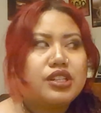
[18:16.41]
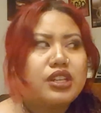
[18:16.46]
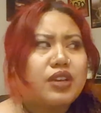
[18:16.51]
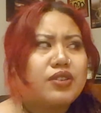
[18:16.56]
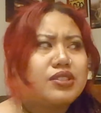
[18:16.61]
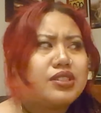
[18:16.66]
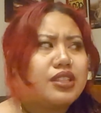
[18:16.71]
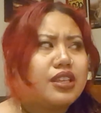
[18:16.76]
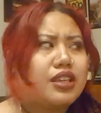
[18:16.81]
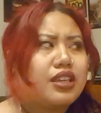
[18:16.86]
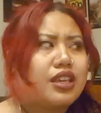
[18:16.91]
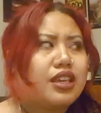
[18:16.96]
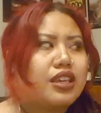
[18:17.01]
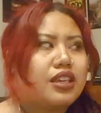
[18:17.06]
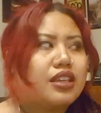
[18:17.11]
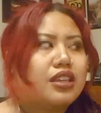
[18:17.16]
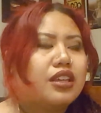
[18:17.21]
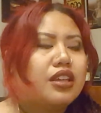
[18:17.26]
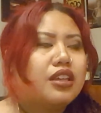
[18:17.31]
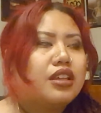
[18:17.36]
I was
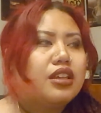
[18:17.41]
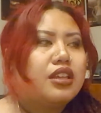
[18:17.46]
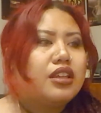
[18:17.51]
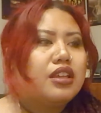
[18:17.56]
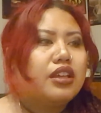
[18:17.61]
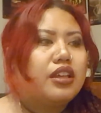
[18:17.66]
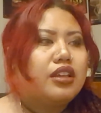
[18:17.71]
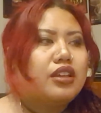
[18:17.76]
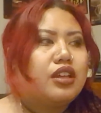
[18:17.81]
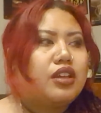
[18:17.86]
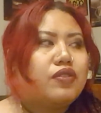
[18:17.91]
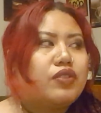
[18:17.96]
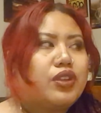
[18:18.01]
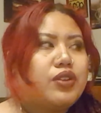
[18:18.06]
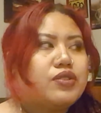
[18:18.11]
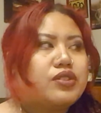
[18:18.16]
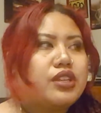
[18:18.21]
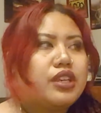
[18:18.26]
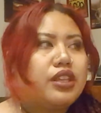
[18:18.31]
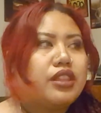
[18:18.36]
thinking of
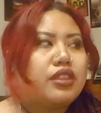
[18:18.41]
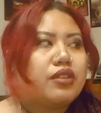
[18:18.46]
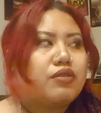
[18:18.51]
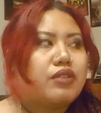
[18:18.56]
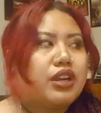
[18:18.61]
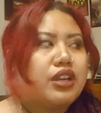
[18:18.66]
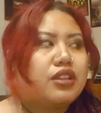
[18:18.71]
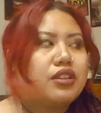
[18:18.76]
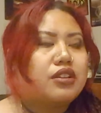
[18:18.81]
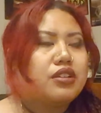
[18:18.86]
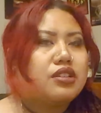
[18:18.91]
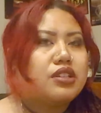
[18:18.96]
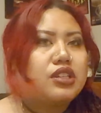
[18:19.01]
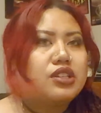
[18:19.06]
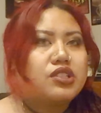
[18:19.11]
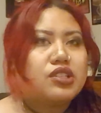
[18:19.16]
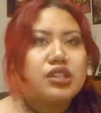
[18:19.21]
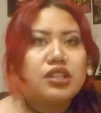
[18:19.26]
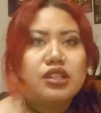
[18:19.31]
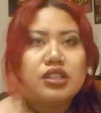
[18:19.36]
using the regular
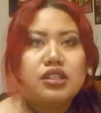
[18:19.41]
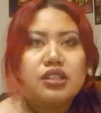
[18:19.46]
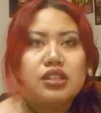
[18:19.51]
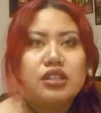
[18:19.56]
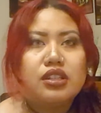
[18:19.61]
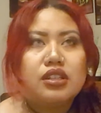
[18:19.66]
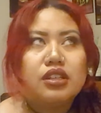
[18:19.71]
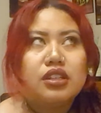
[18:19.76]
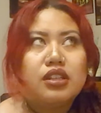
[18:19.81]
edition